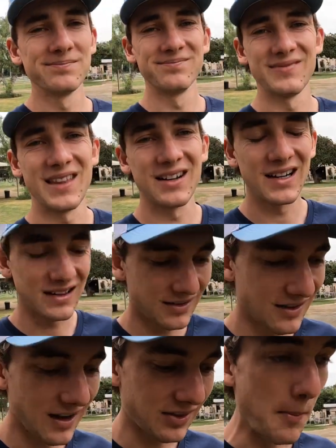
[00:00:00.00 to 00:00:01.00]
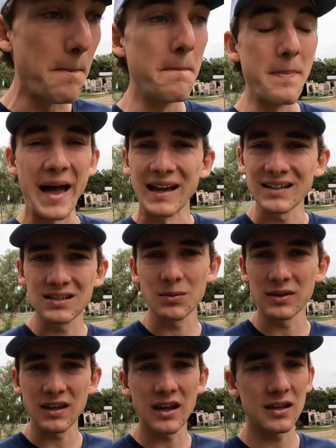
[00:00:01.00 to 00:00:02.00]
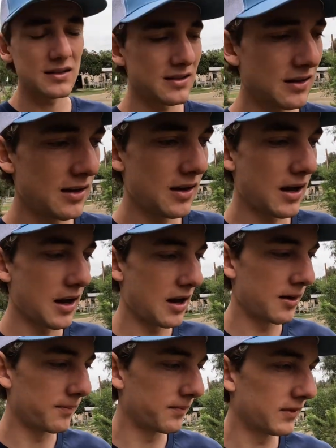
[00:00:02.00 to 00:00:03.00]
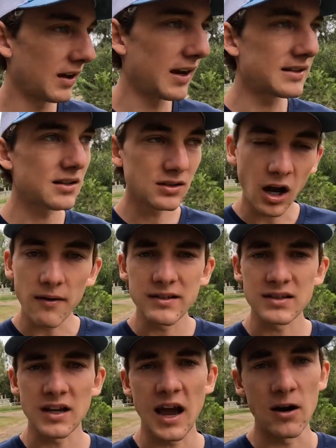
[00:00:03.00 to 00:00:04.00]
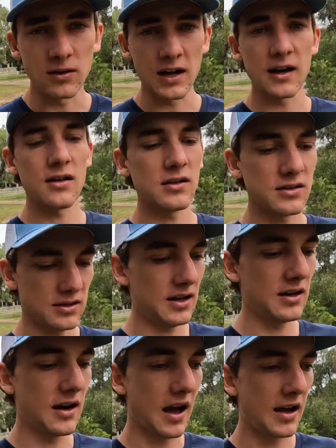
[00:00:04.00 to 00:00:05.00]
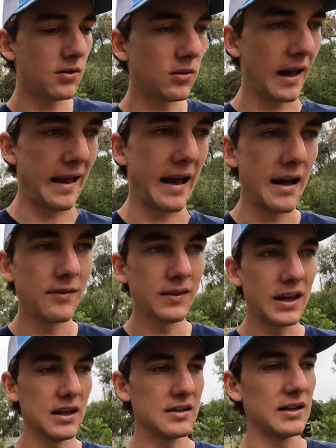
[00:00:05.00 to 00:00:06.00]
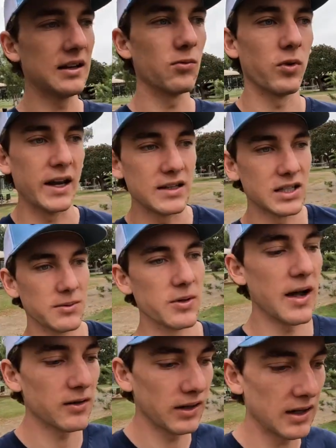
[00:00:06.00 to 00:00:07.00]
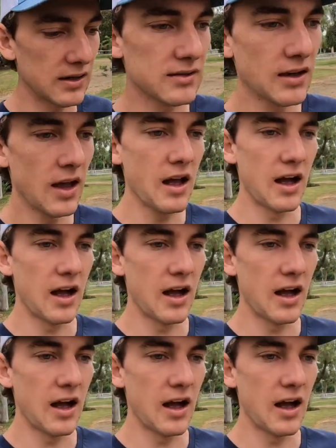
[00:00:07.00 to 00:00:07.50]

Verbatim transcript: Mm, they're they're not the best with kids. Um, guys, there's obviously outliers, and I don't have kids. I didn't raise him around kids.